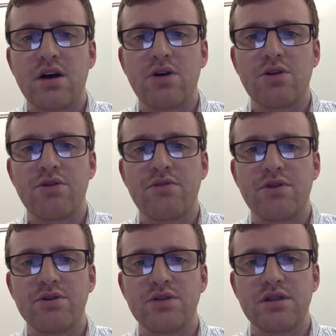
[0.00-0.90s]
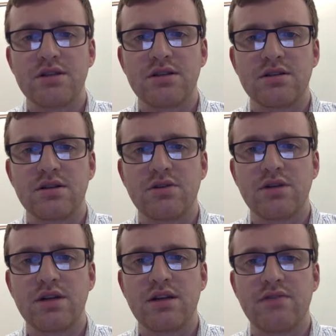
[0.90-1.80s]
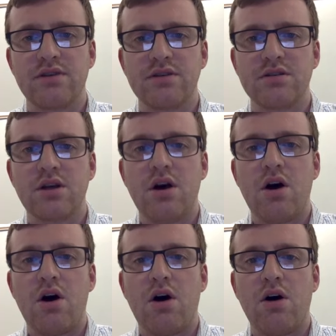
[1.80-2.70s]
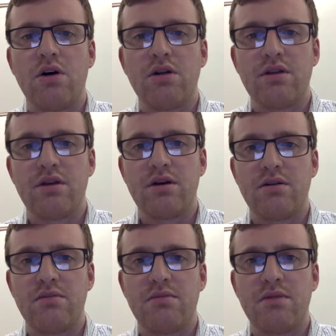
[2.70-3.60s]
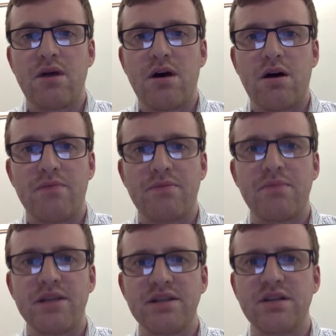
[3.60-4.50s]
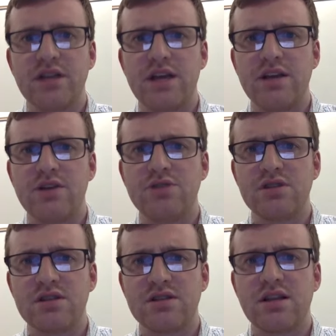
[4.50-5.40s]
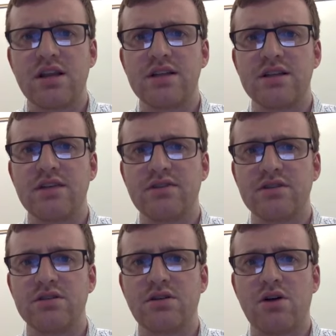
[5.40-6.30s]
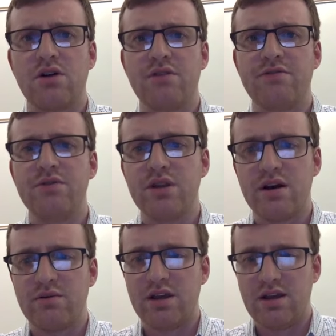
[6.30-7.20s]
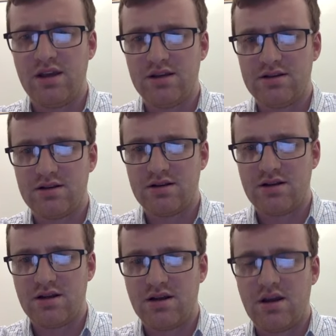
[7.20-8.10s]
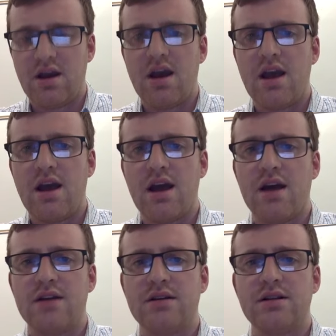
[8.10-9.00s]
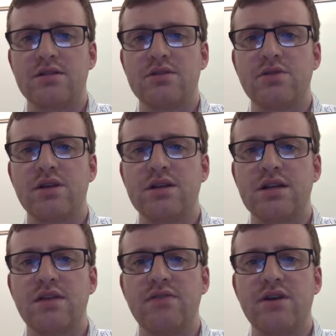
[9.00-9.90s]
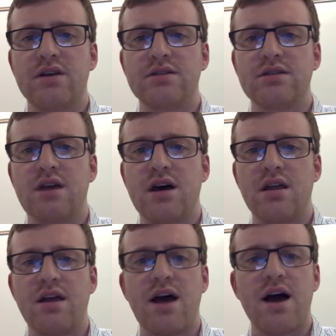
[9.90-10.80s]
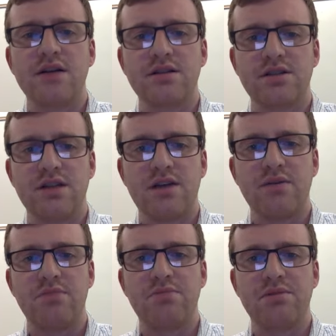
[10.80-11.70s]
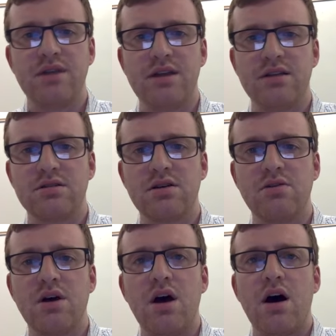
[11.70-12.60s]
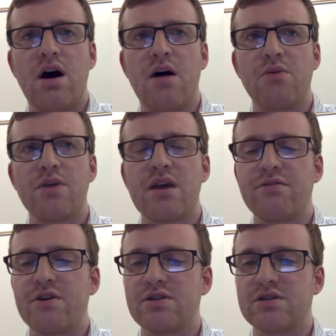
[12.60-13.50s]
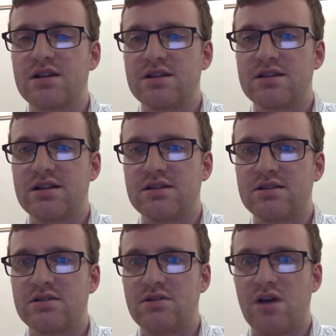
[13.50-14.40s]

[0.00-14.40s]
go through photosynthesis, are going to give us all the, basically it uses the sunlight to give us all the food that we eat. And it's going to give us the oxygen that we breathe. So without photosynthesis,